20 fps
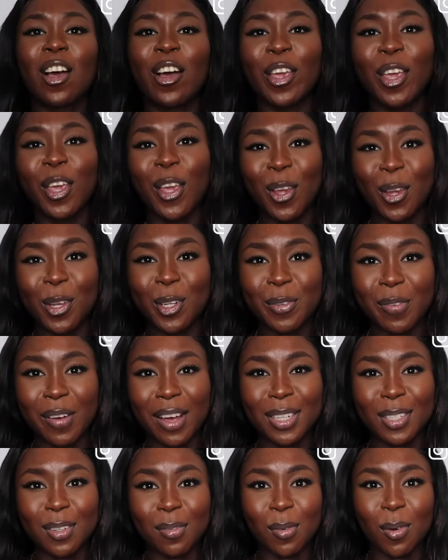are huge,
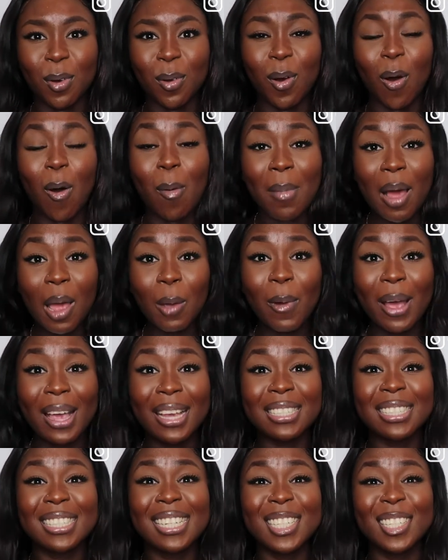first of all. On my
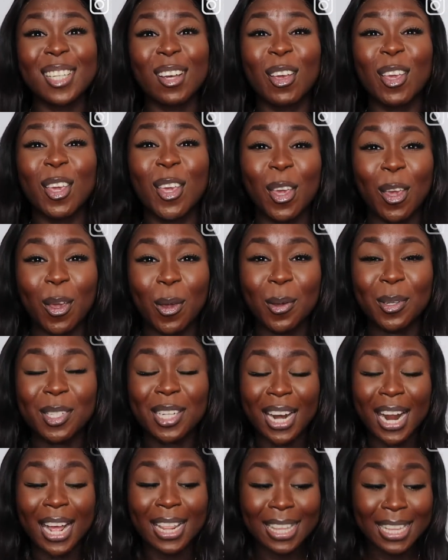waist, these are huge,
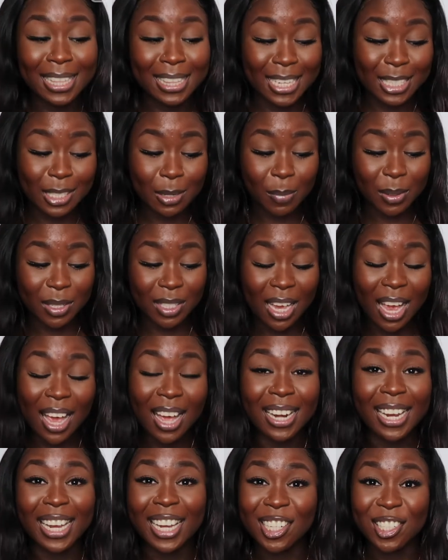and I think these are
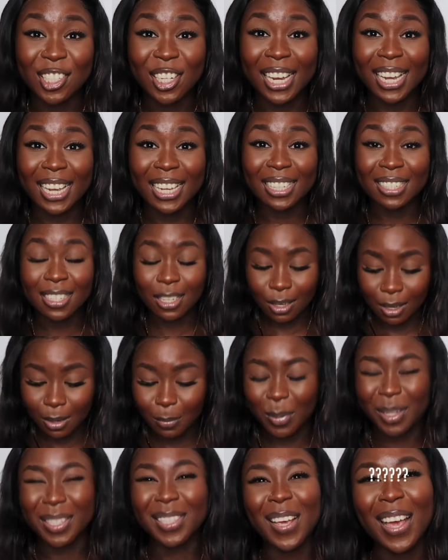maternity jeans.
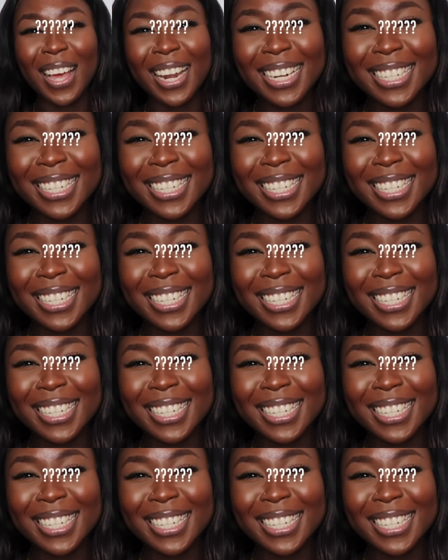It's